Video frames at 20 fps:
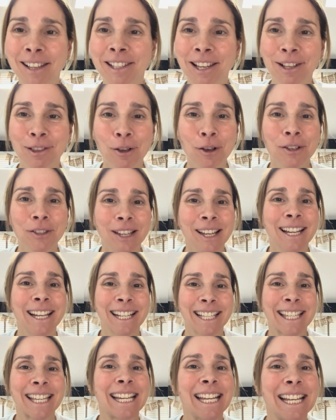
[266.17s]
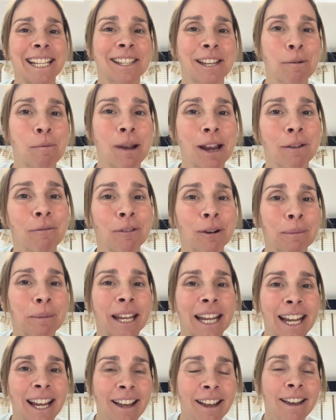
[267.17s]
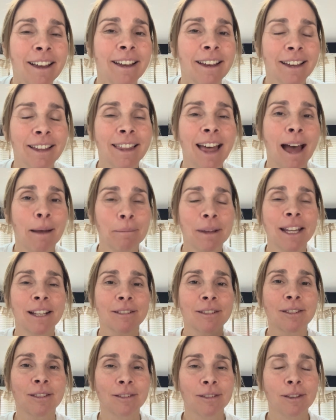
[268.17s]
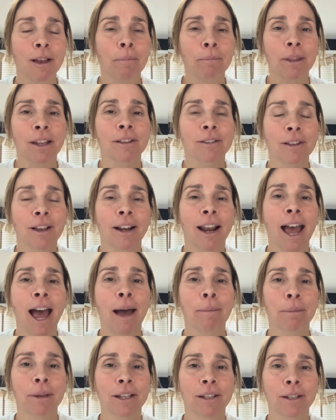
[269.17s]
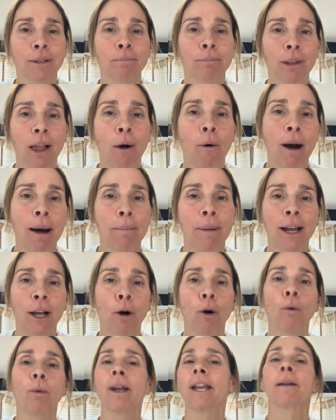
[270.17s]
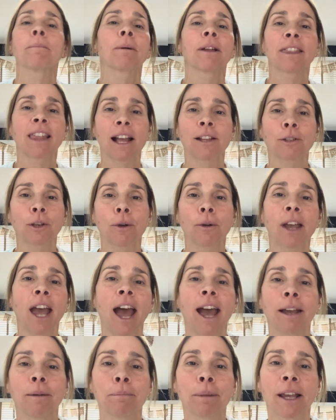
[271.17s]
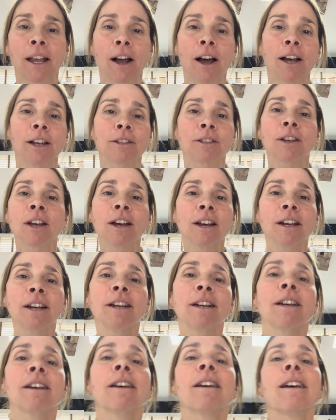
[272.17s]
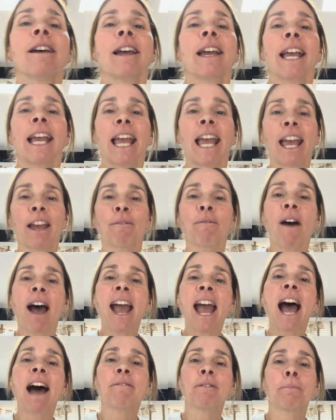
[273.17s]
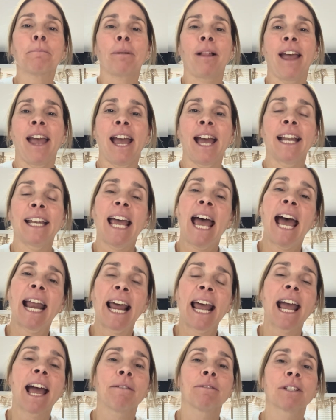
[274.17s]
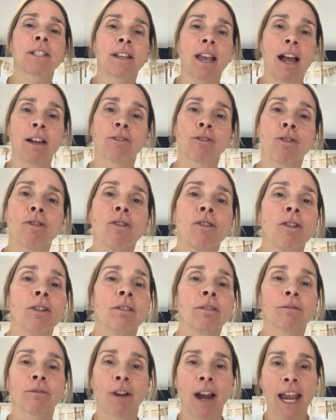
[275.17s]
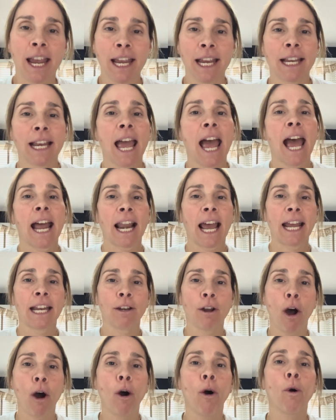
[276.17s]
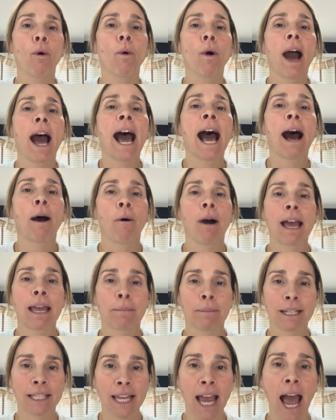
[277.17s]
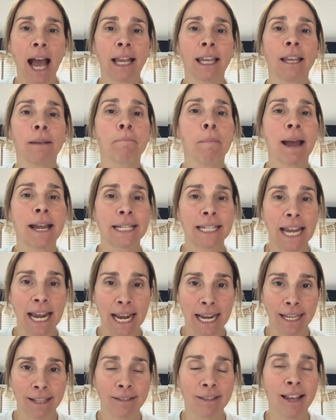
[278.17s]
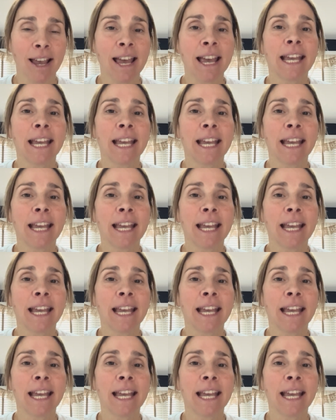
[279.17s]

it looks like it's an easy week for me, that means something's going to happen to blow up my whole week. But that's okay, because if I have a plan and I have a schedule, right, and I know how I am attacking my days,